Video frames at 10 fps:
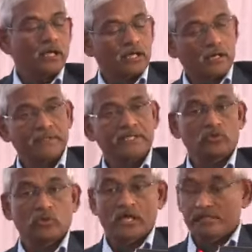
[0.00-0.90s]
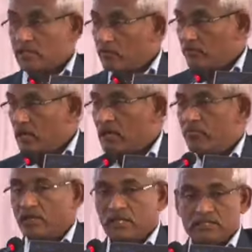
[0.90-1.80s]
Coming to other
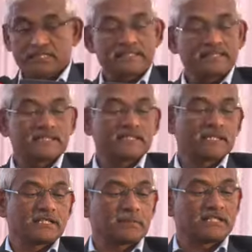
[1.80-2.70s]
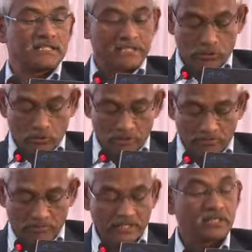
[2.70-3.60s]
non-fungal diseases, especially yellow
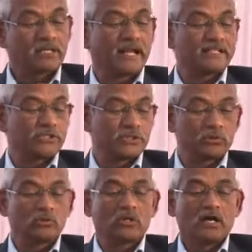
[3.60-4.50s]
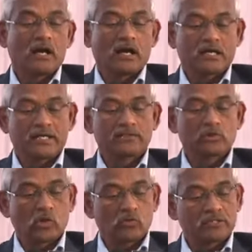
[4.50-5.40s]
leaf and grass shoot occurring
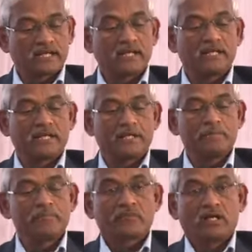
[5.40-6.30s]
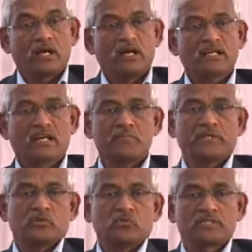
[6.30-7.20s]
throughout the country. And
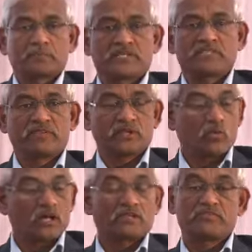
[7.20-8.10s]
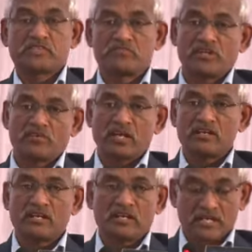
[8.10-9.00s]
coming to the specific work which we have done
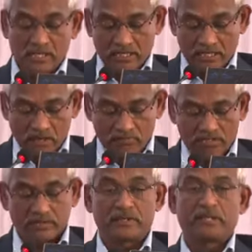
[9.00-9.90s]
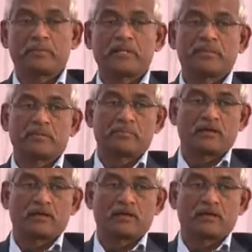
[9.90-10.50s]
on red rot after the epidemic